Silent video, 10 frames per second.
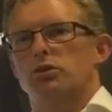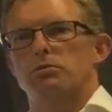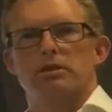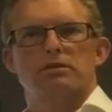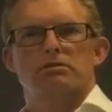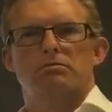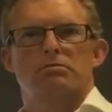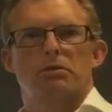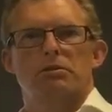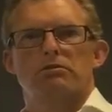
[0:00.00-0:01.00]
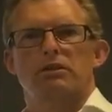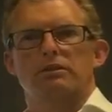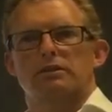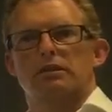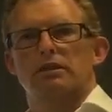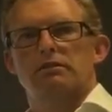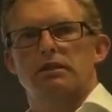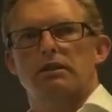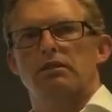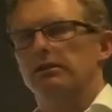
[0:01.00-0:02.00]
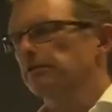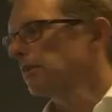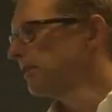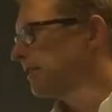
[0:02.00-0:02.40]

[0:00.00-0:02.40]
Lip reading: months, might be a realistic deadline.